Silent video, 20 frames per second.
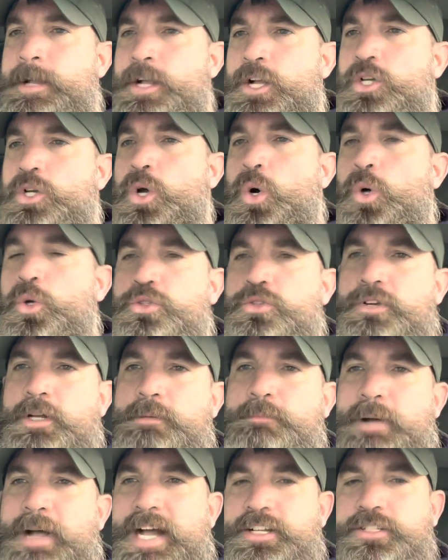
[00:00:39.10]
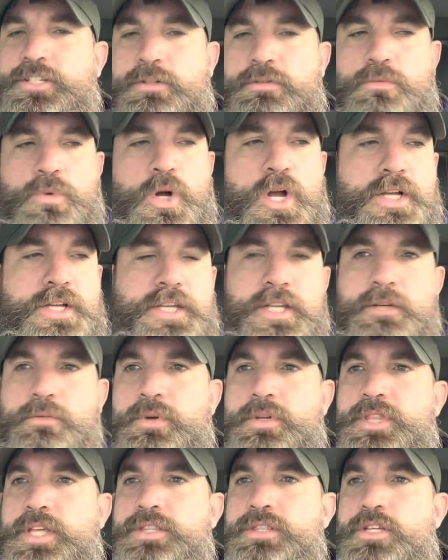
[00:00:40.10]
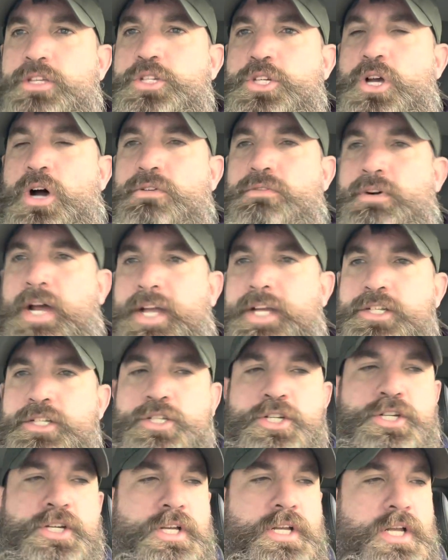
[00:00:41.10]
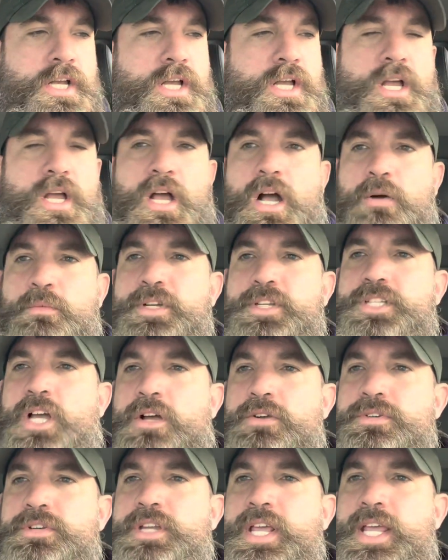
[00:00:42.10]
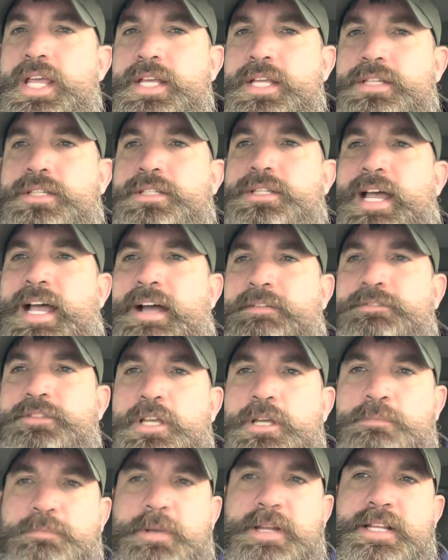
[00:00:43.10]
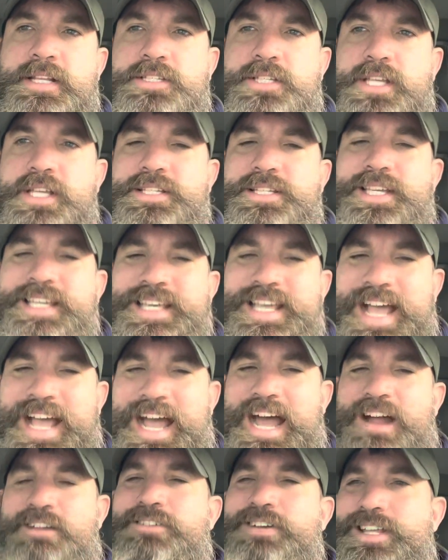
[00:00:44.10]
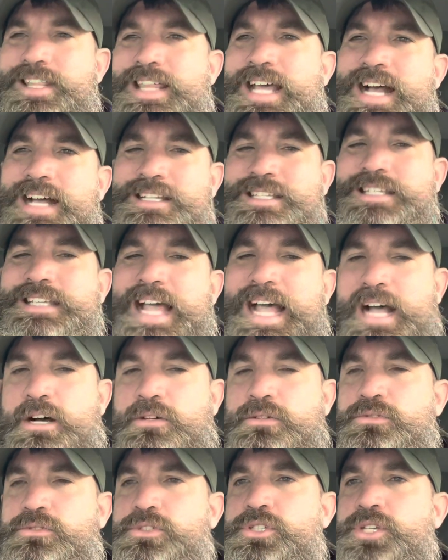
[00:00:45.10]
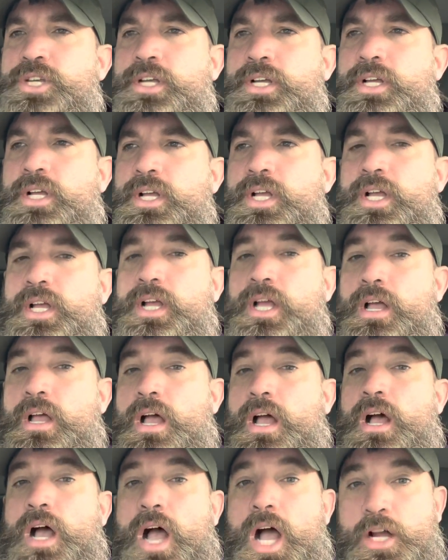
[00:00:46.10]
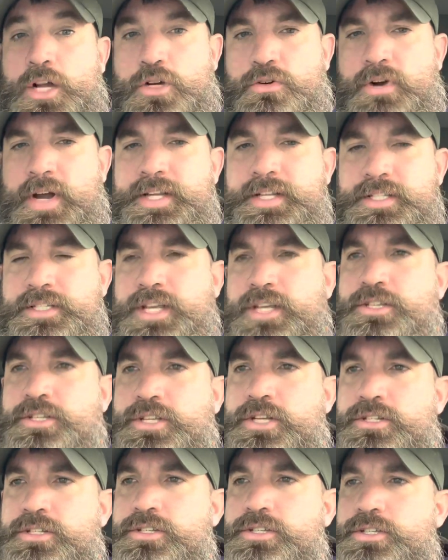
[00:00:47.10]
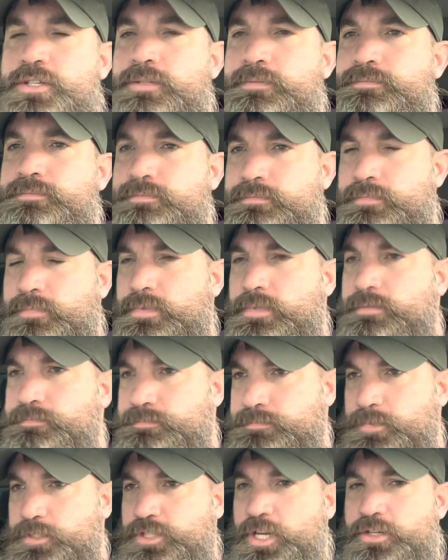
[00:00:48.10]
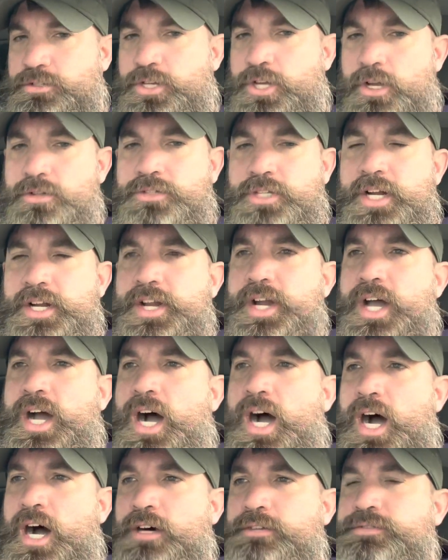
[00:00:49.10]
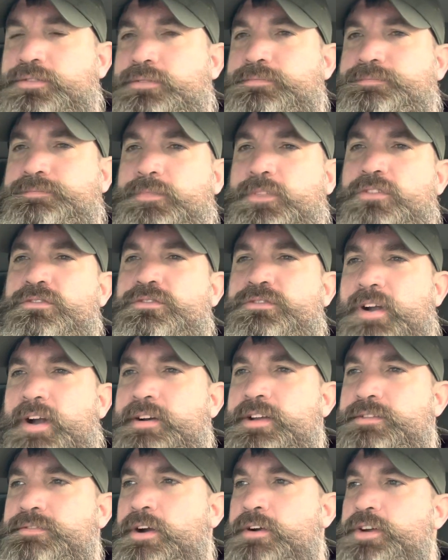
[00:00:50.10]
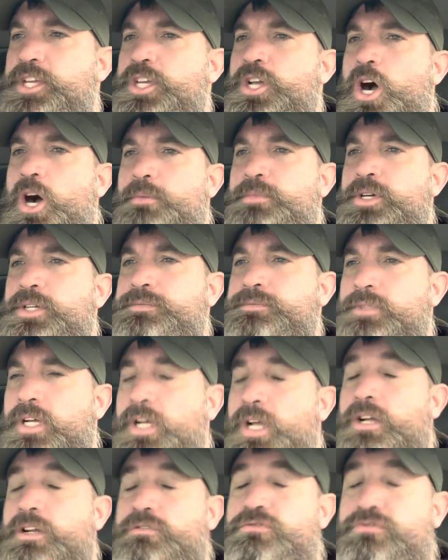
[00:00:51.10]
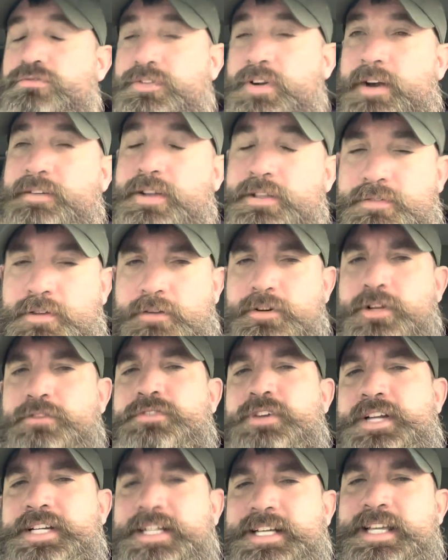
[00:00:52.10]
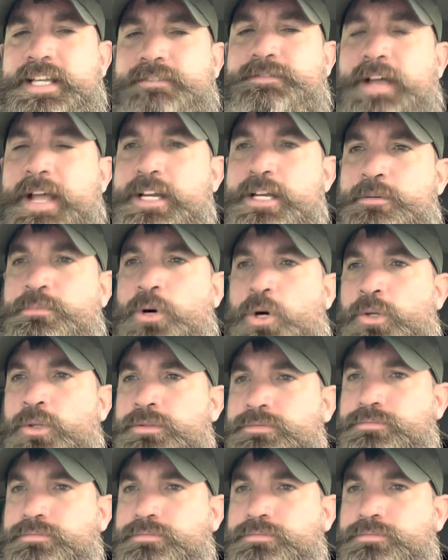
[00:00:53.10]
quartering pattern, working within the shot range, and we don't need to have the ability to carry that sound a great distance. So 210.5, very, very common, very, very readily available.